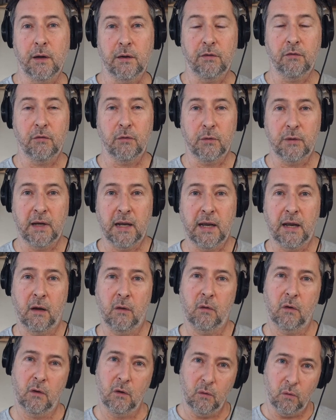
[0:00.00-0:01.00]
through
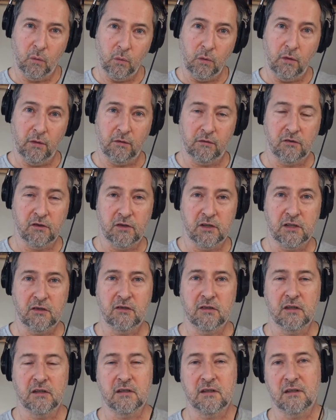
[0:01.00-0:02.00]
now, what the
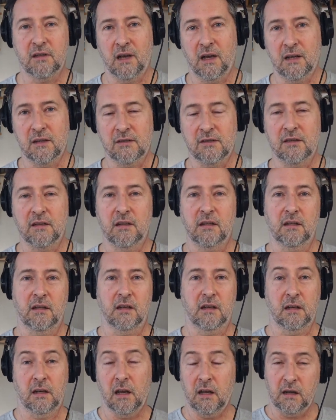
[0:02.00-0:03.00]
traditionalist does
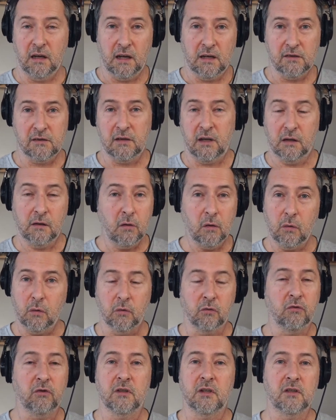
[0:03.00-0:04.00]
and, and has done. Not
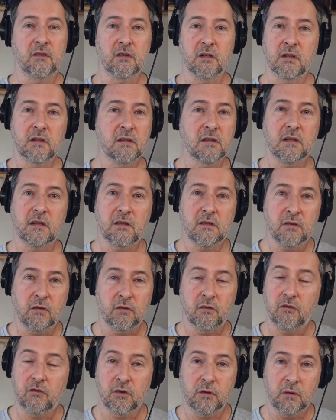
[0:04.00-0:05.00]
all traditionalists, that's
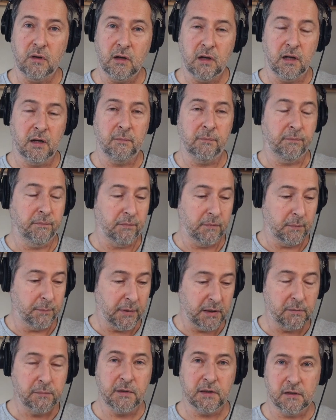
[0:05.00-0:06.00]
not true, um,
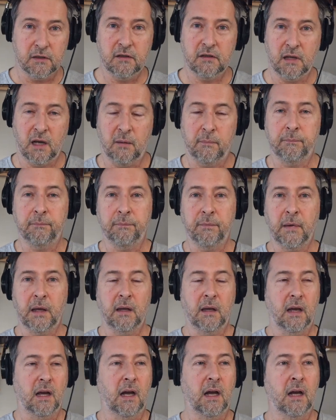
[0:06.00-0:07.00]
but but some,
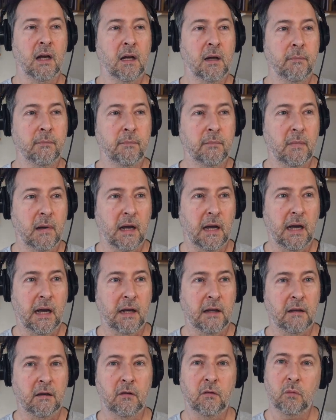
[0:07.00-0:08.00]
um,
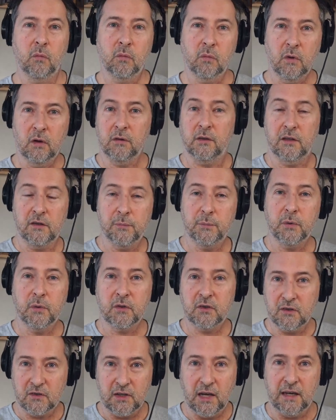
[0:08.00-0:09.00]
and what this
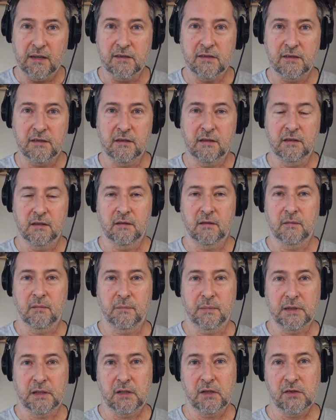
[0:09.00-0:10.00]
book says,
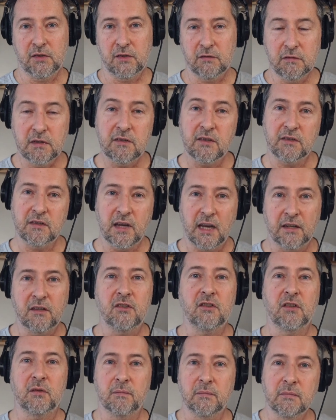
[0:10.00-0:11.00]
because there is a
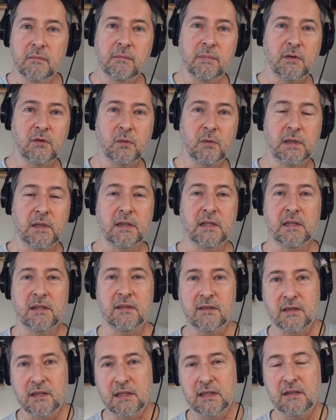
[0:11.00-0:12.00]
tension between
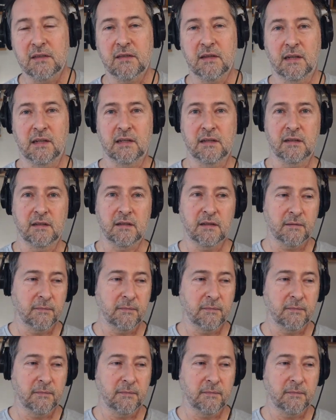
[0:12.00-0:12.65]
these things. And